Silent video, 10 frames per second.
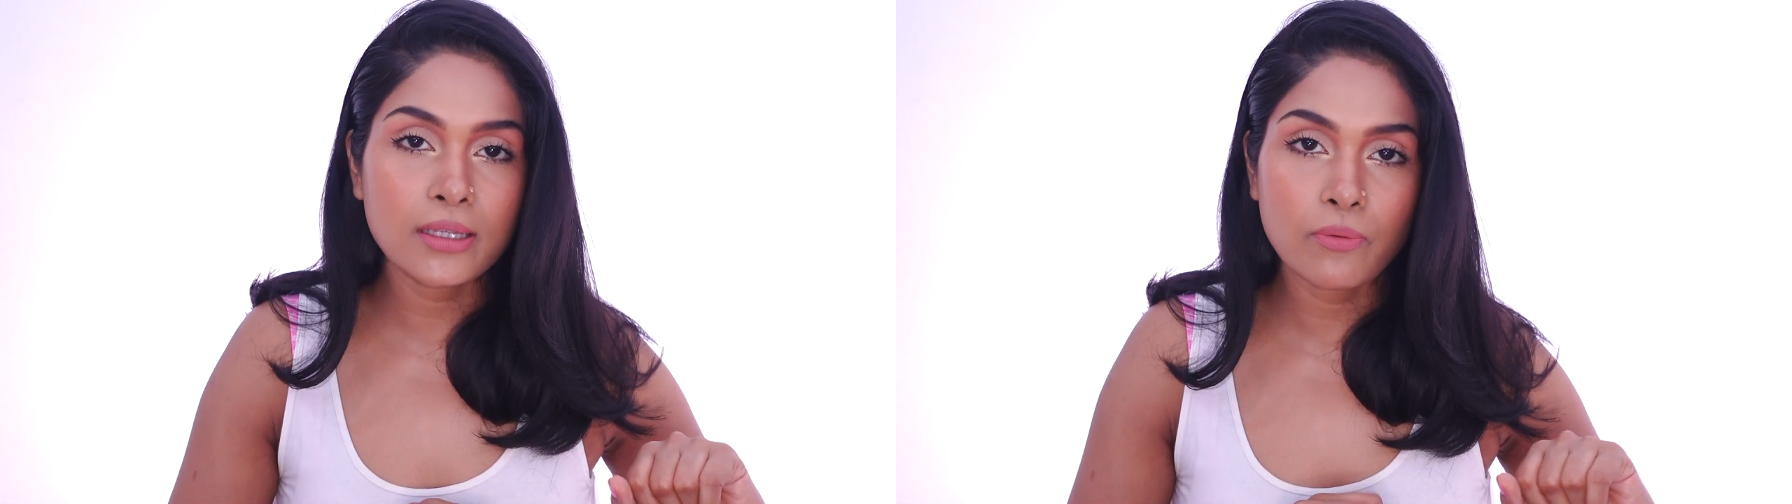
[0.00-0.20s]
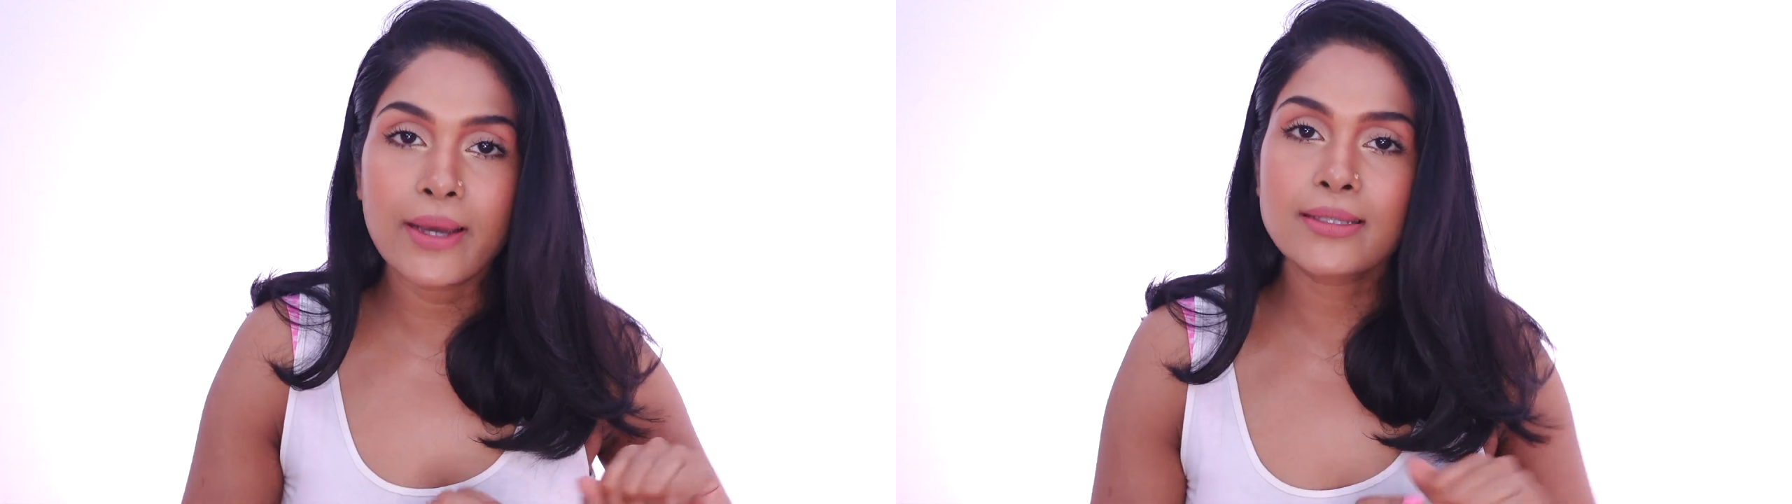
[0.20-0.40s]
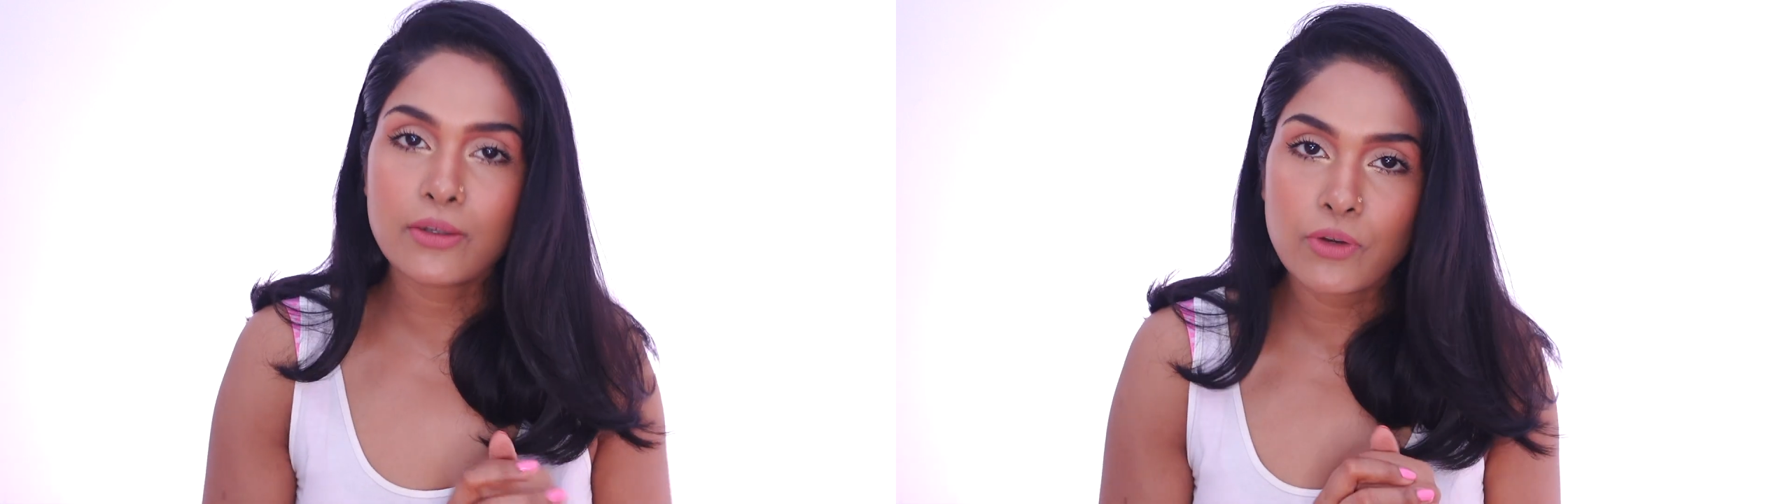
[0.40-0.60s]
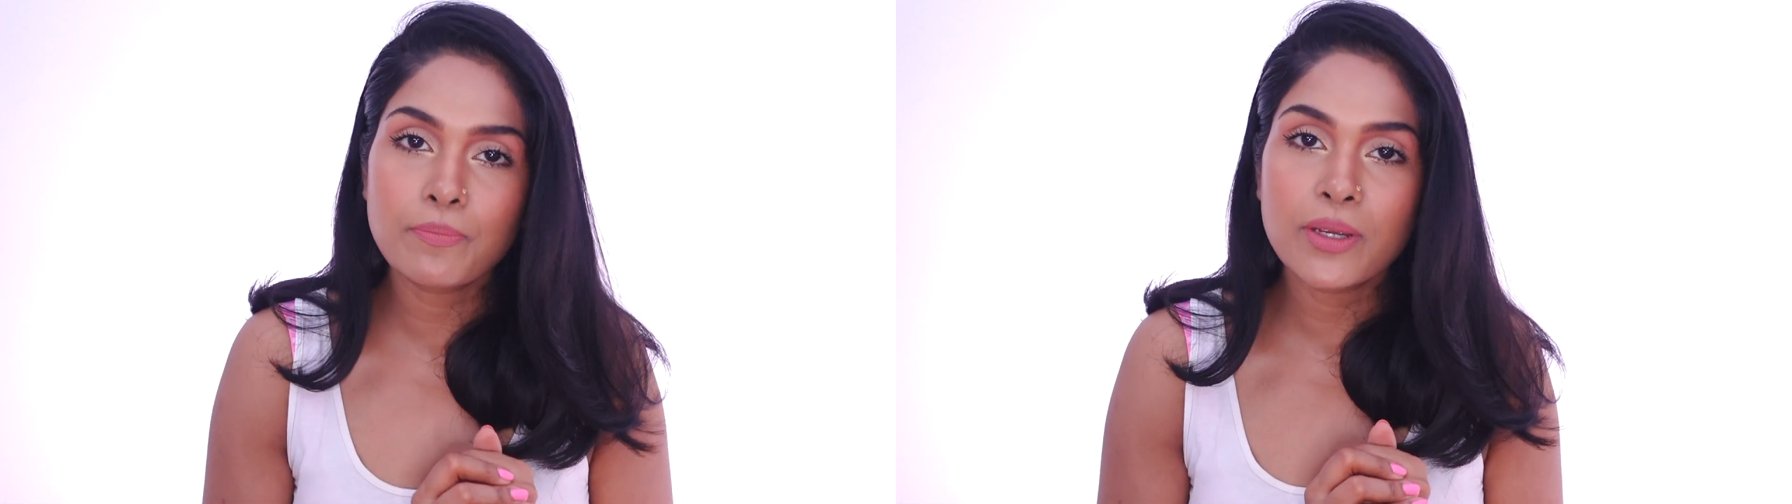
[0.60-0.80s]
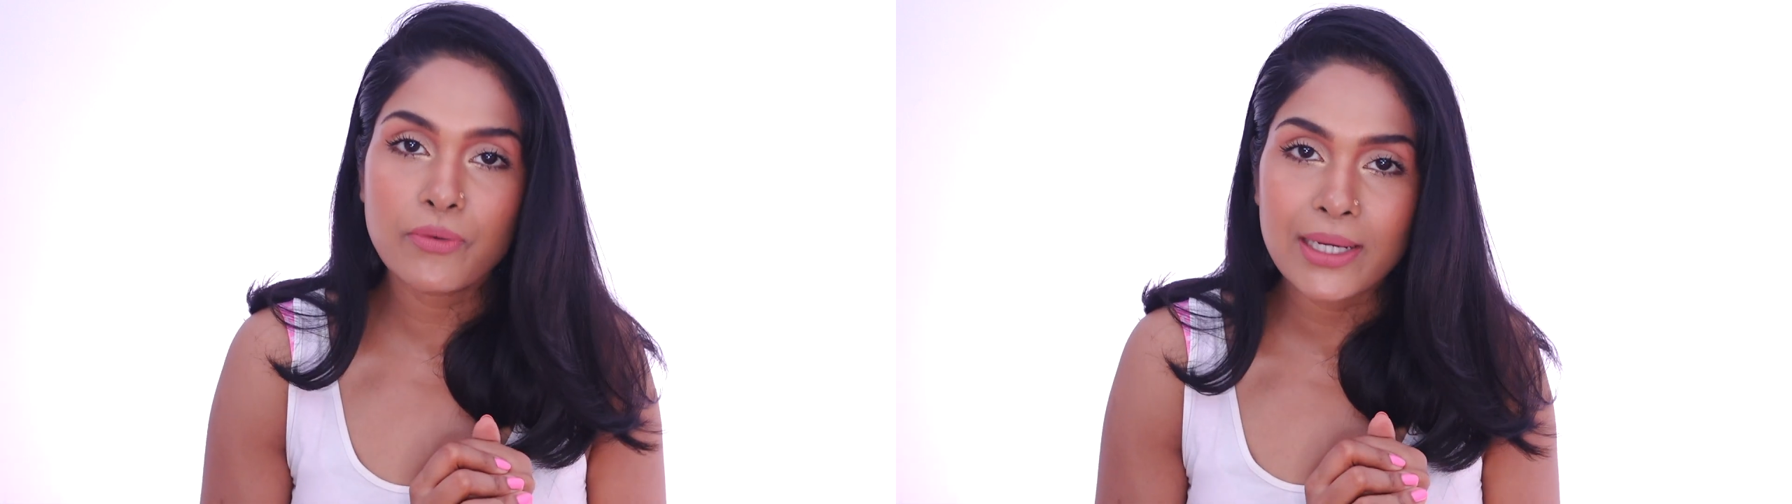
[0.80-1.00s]
otherwise it
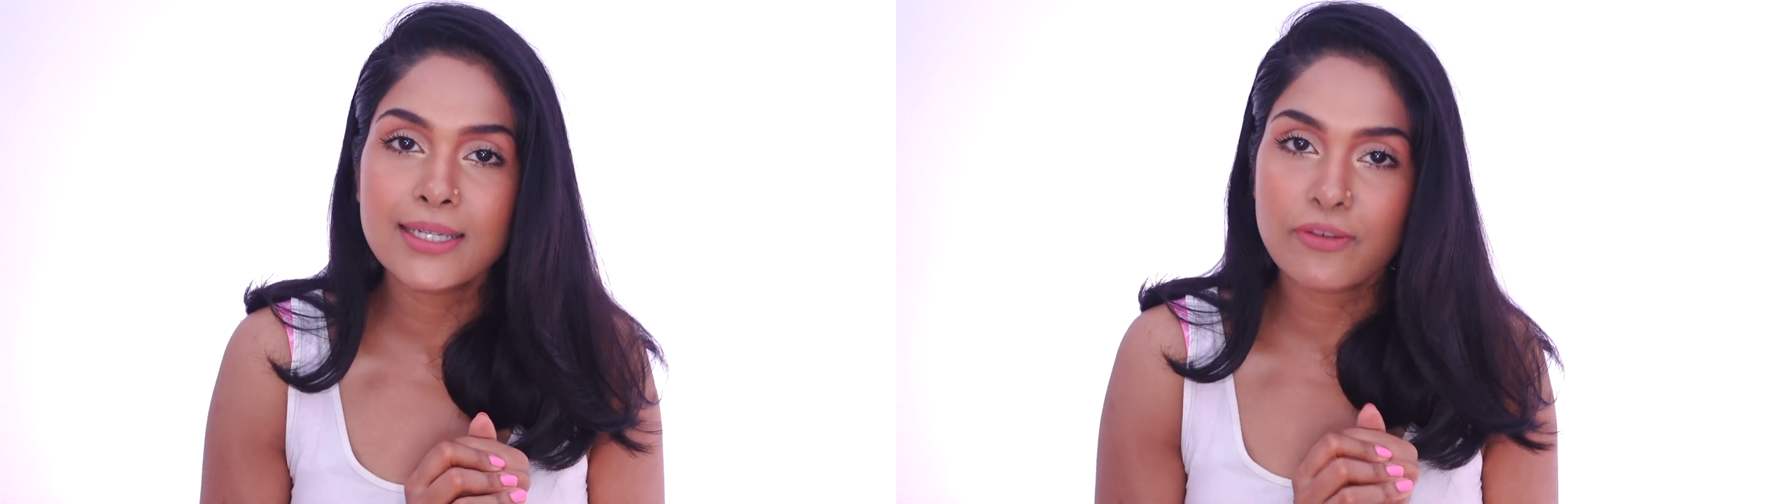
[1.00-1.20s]
would be really